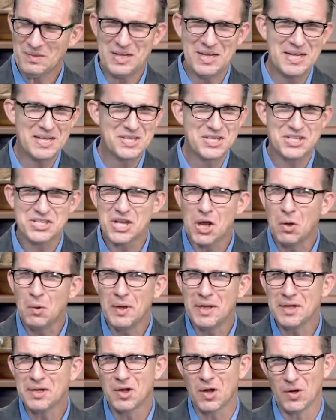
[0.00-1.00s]
is so
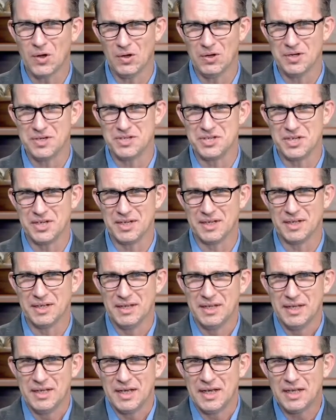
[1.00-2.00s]
encouraging
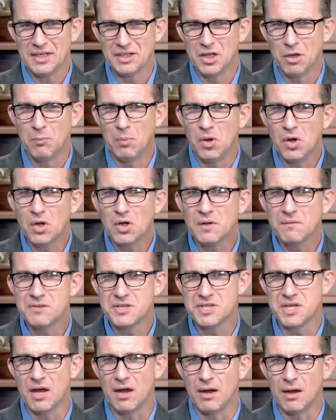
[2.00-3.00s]
in the book of
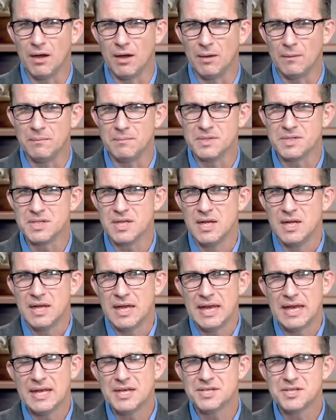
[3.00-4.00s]
Psalms
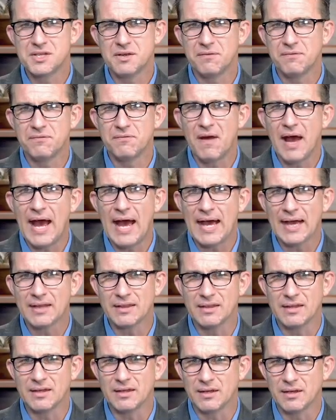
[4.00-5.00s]
is the fact
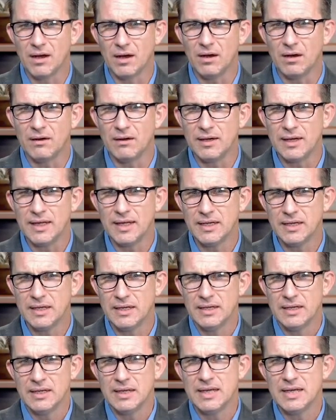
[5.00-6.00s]
that God
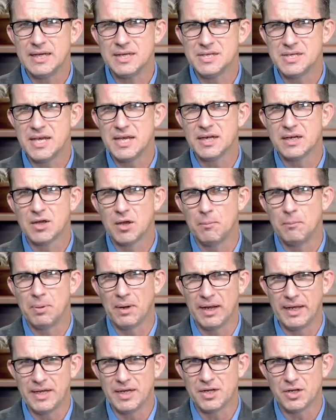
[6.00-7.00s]
is in
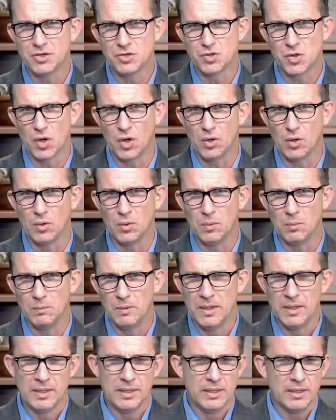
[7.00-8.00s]
complete control.
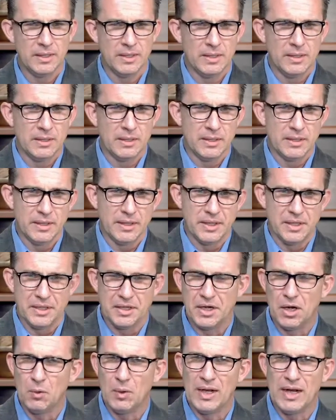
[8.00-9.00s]
You
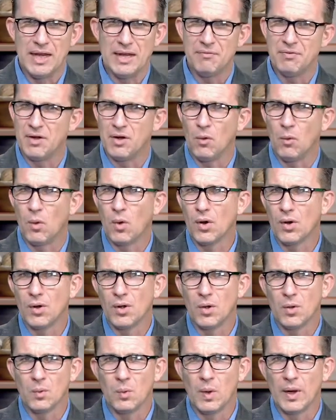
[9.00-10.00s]
know, we live in a
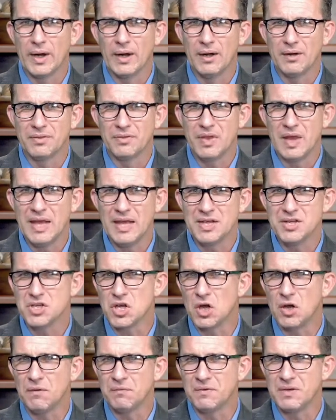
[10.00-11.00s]
world where things
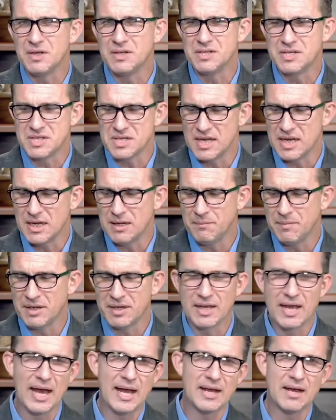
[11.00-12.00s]
often seem in
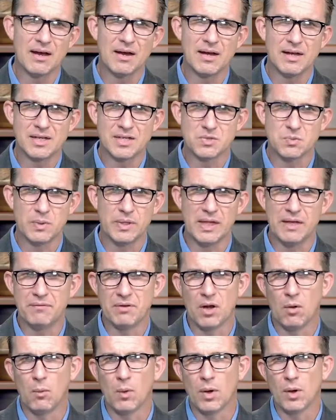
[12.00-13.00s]
chaos. We live in
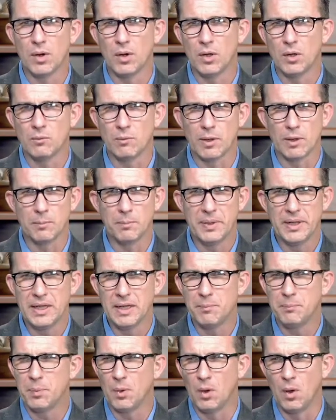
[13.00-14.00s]
a world where
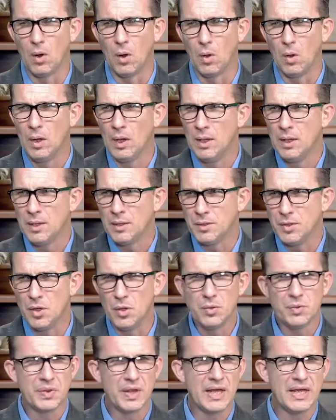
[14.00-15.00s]
people
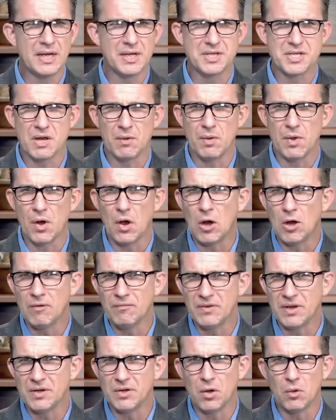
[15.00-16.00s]
do things that we
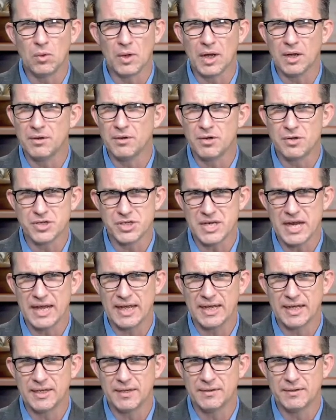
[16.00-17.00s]
often don't
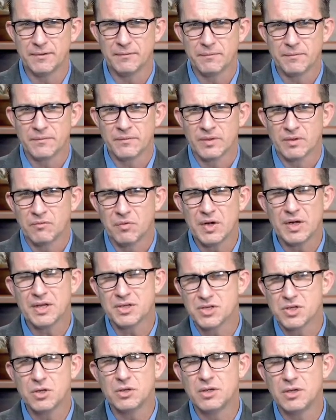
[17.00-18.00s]
understand. Friend,
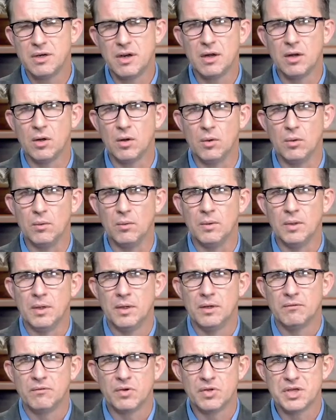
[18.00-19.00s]
it's good to know
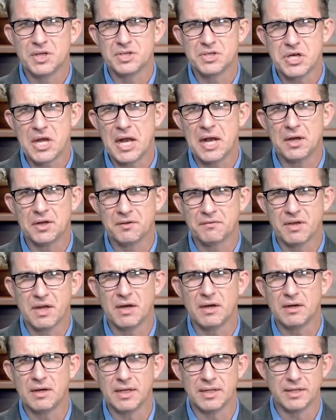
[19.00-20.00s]
for the child of
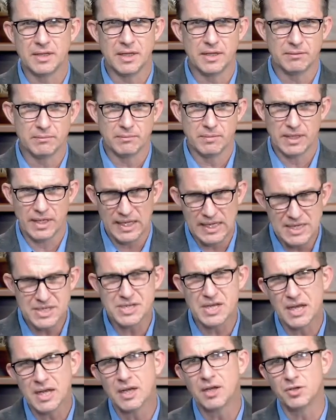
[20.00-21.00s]
God that He's
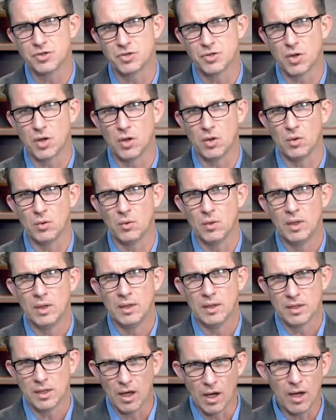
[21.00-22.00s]
in control.
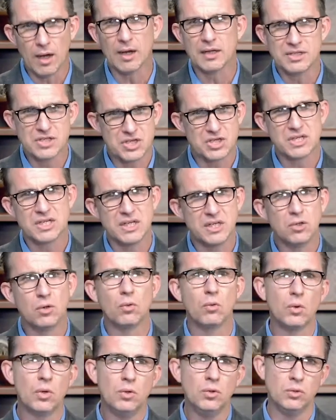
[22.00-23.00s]
God still
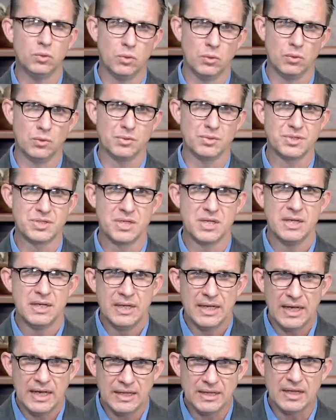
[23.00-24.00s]
rules
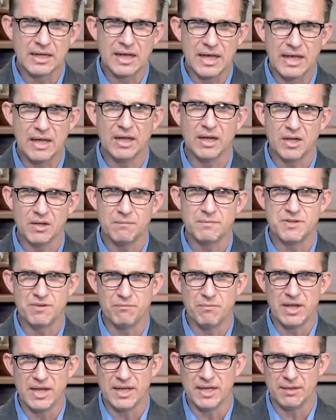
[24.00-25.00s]
in the kingdoms of
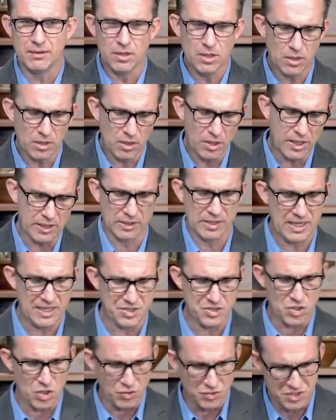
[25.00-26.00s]
men. Look, look at
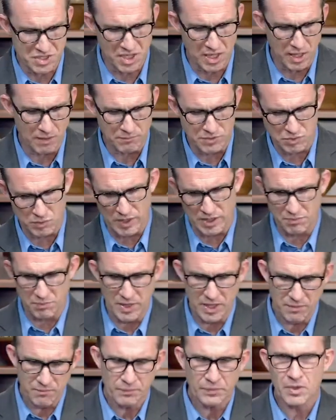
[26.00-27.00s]
these two Psalms with
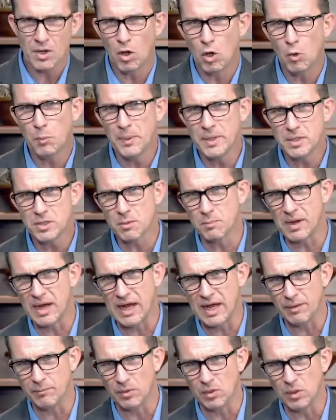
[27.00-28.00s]
me. Open your
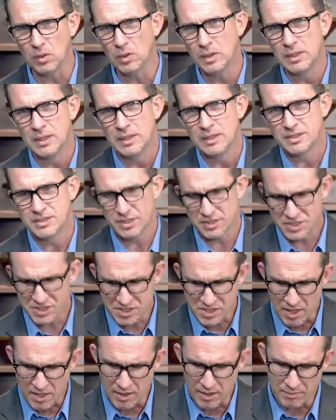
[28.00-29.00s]
Bible to
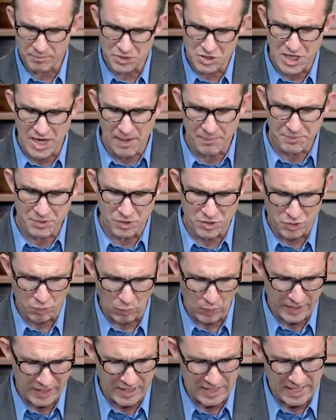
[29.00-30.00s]
Psalm chapter
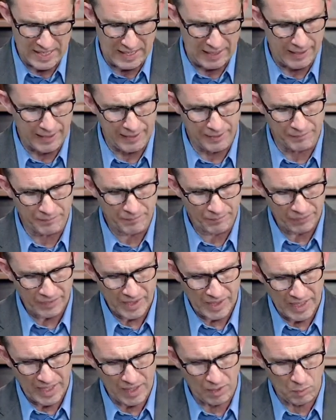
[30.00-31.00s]
29.
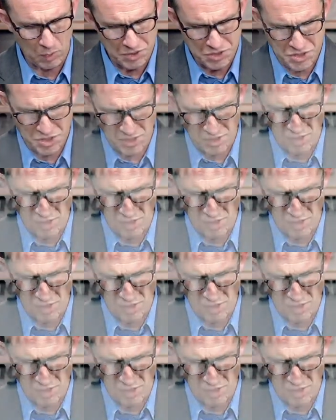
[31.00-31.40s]
And I want you to